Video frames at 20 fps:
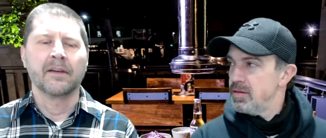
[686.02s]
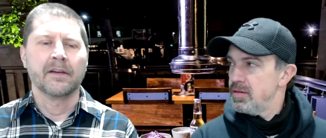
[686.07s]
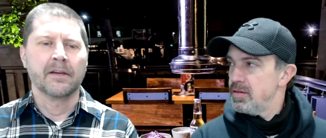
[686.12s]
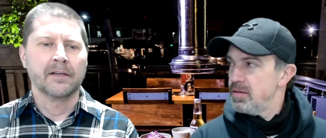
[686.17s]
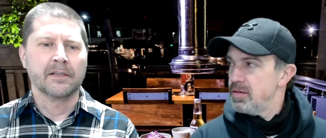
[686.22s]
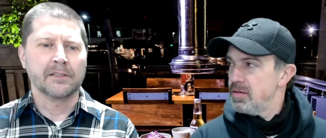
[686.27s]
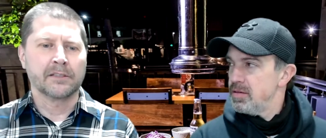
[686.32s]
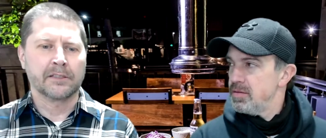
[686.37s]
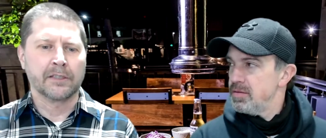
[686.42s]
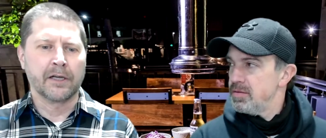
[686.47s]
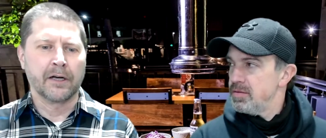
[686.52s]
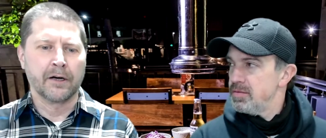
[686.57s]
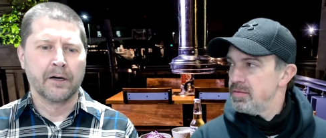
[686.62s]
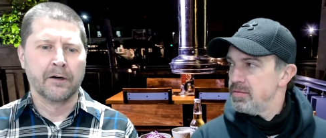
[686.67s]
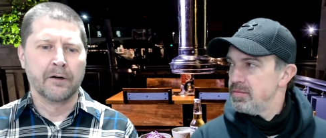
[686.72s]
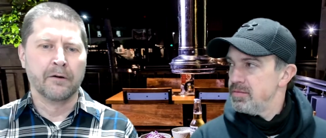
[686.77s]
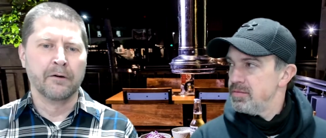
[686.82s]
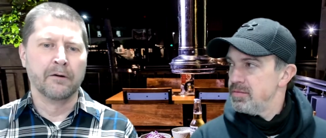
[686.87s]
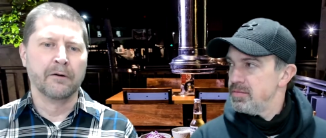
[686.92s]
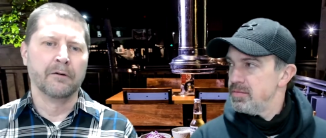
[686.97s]

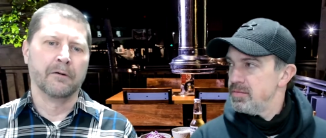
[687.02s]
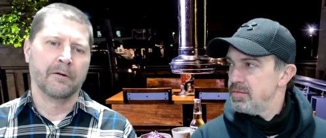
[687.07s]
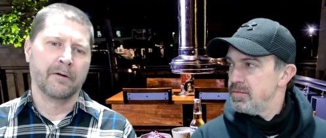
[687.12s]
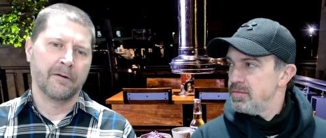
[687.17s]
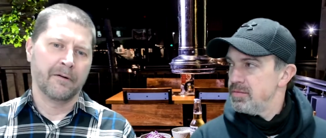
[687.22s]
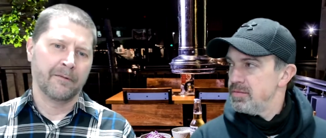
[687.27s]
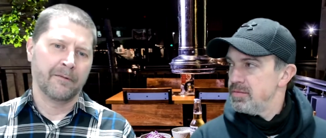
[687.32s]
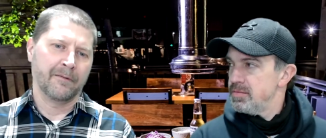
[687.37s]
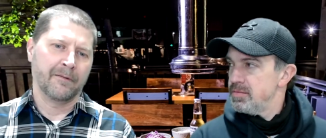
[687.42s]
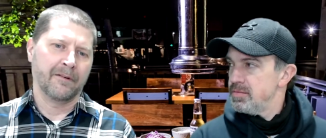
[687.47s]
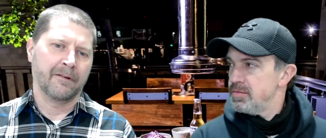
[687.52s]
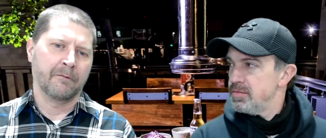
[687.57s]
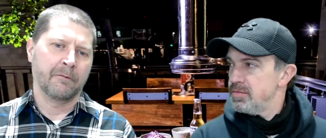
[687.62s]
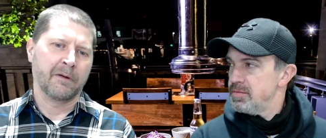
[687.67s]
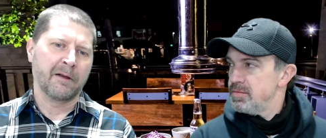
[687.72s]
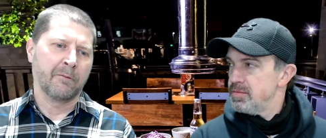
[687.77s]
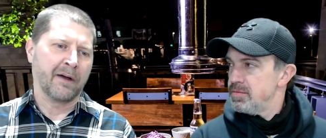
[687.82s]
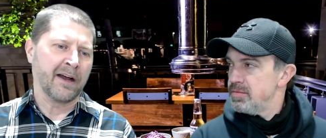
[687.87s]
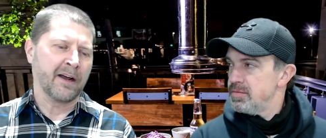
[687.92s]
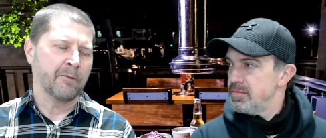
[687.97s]
Speaker 1: So we
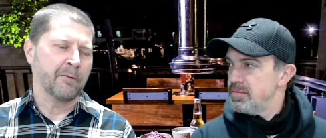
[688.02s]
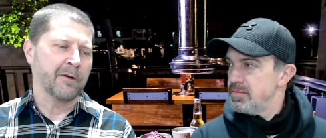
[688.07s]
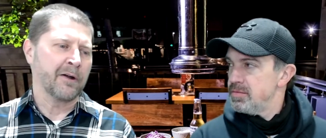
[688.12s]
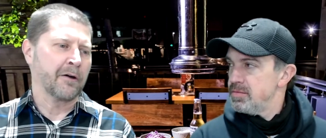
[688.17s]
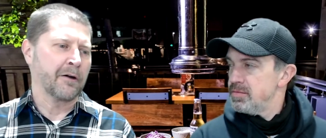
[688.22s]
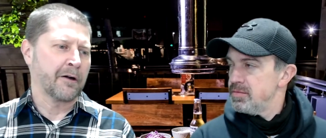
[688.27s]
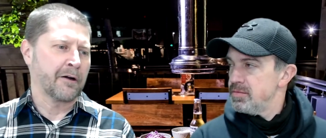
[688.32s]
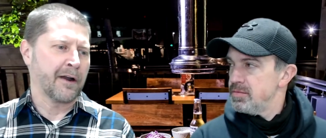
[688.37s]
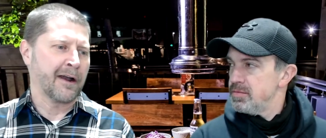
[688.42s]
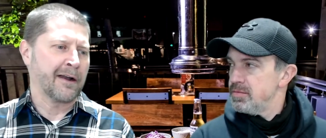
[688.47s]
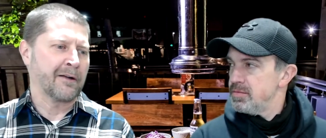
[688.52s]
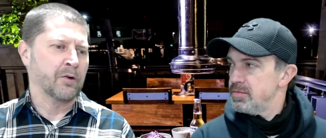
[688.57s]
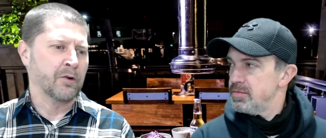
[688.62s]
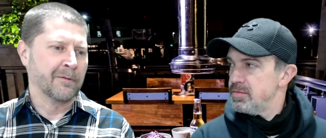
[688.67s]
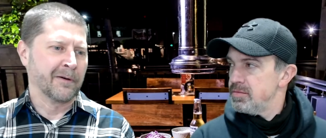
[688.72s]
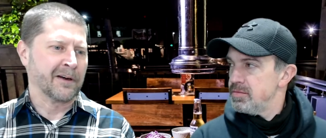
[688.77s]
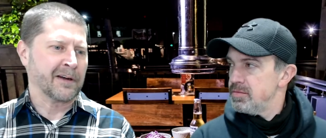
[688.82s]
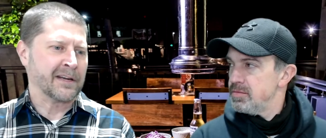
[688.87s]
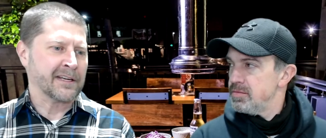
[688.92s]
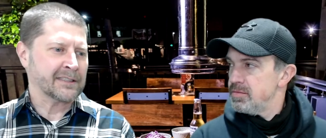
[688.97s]
went and we ordered on
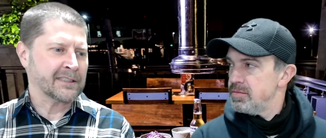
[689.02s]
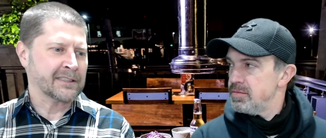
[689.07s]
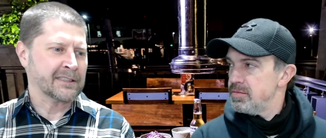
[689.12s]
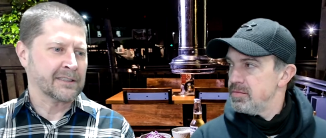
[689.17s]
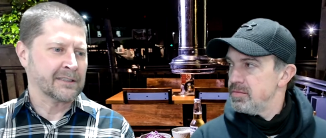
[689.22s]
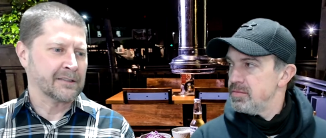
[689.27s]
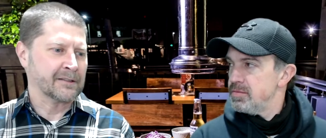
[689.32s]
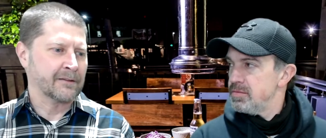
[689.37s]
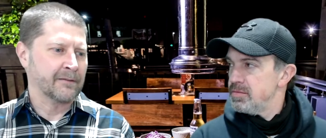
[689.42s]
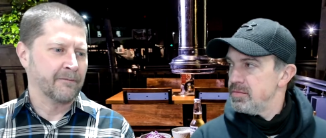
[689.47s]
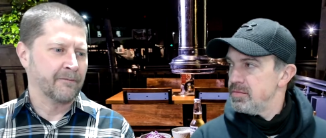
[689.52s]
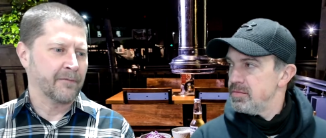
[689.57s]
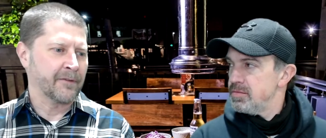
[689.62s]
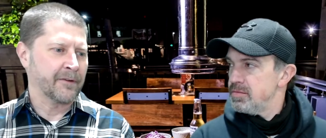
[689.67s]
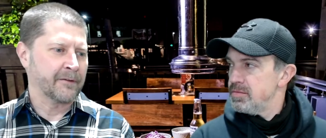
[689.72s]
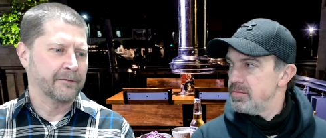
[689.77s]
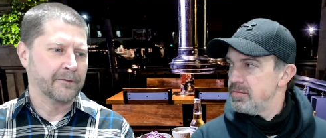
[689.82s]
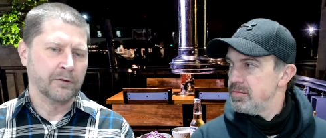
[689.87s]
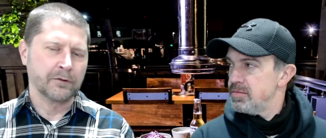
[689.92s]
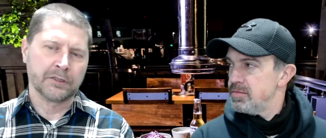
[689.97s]
Uber Eats. The
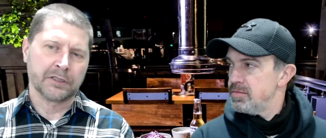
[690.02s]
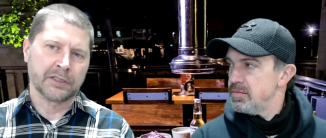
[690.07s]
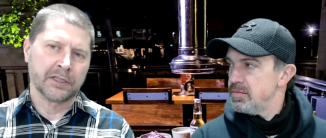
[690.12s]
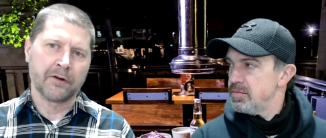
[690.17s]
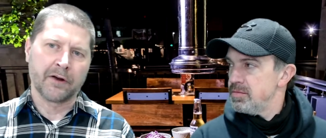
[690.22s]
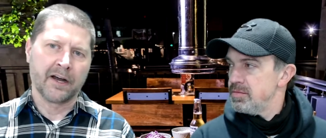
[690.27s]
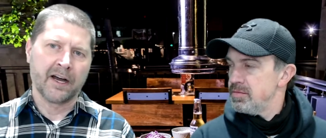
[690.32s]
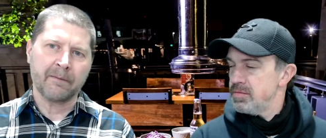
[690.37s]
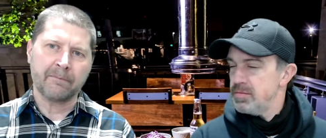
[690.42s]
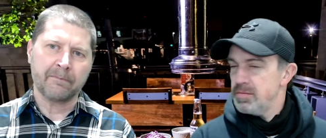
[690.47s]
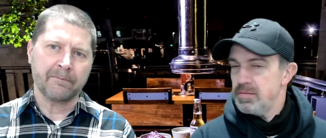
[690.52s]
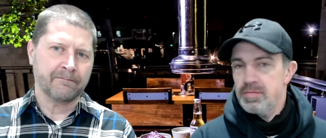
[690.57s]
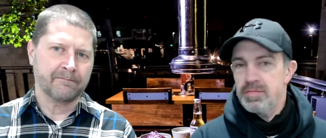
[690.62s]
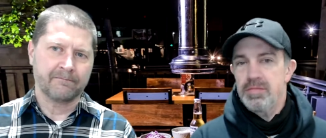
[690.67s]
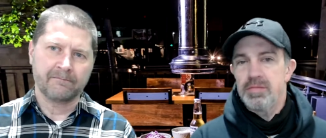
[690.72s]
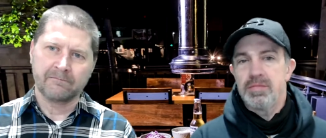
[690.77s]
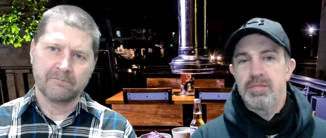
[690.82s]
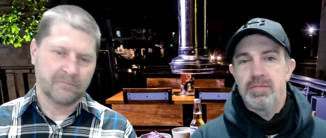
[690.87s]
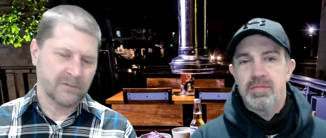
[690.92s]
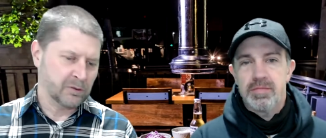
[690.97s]
food showed up.
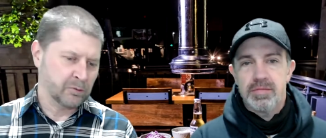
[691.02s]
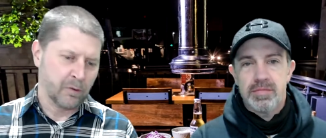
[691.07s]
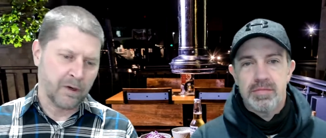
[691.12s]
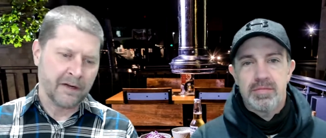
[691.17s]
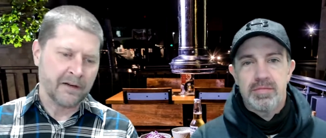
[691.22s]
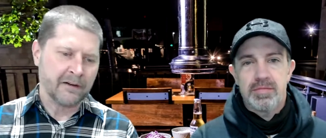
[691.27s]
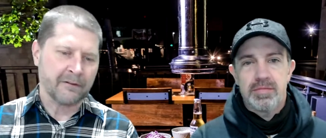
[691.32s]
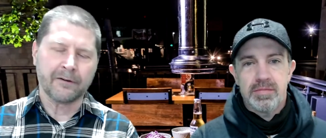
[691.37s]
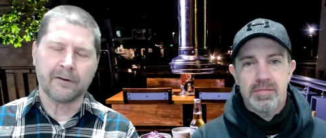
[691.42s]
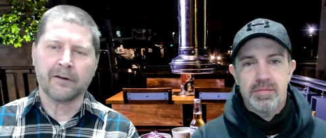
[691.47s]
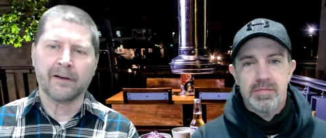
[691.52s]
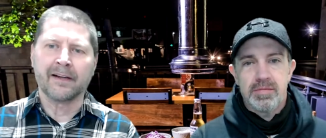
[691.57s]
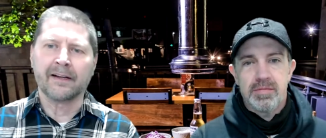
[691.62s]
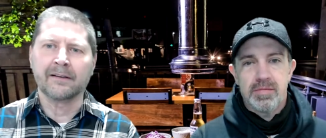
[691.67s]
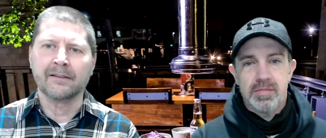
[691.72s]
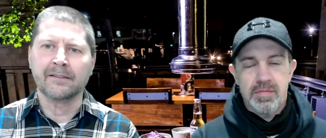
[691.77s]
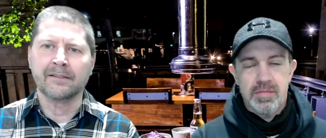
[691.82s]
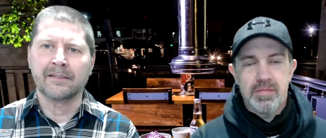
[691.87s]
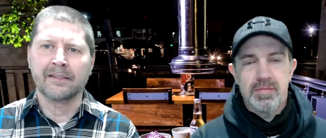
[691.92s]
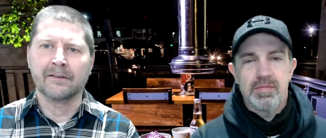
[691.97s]
It was wonderful. I
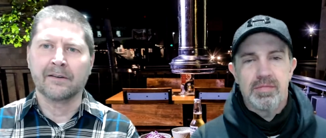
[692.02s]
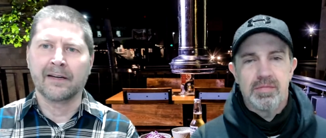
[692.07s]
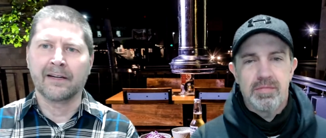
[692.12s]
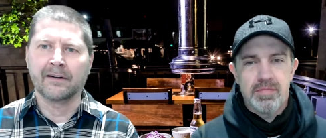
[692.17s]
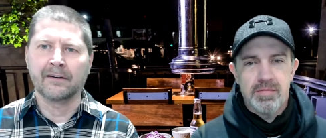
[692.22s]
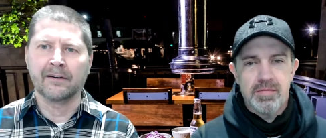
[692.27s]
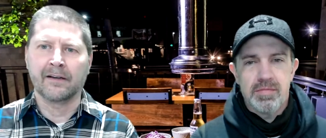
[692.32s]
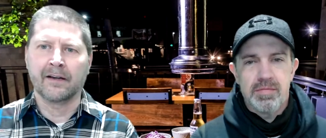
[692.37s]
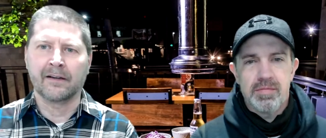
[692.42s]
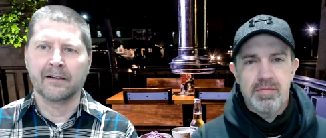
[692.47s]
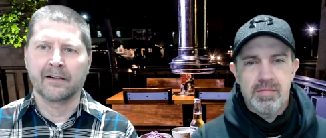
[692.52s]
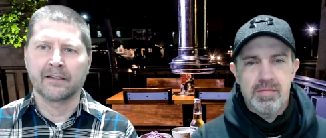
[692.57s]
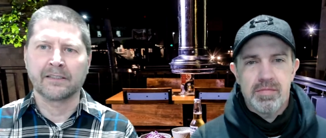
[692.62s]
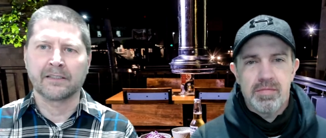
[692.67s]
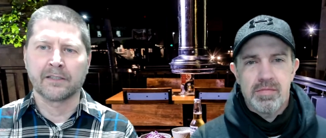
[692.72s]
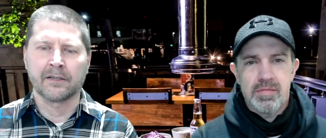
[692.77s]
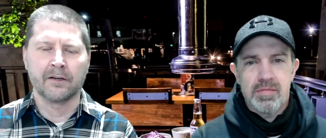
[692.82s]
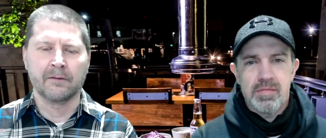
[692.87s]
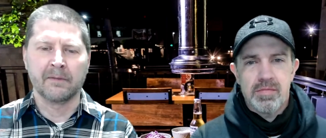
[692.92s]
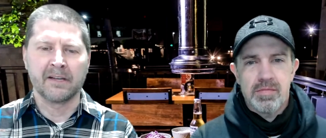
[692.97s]
had a nice
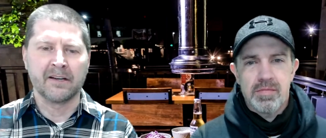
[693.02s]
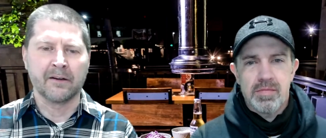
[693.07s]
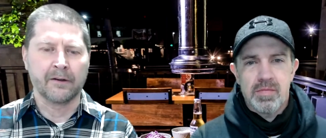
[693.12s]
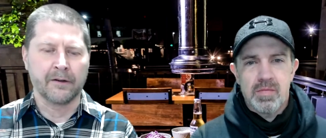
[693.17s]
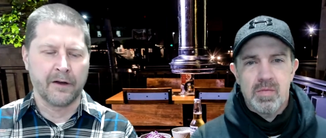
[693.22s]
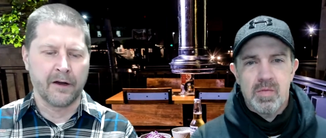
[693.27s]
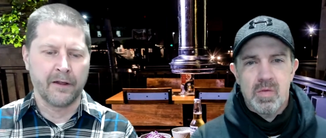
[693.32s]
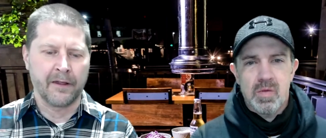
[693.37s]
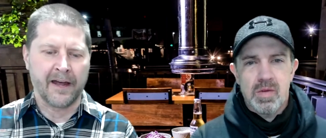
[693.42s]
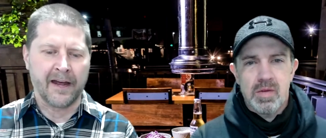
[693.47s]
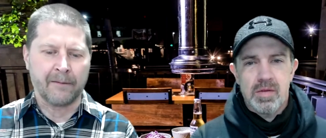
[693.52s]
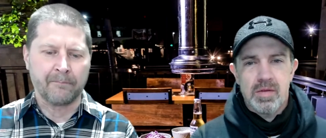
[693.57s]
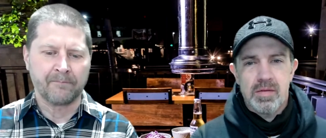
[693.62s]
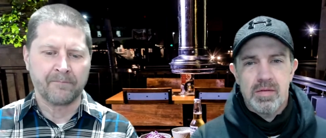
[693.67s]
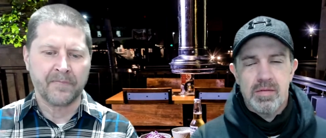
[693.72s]
little meal and all that.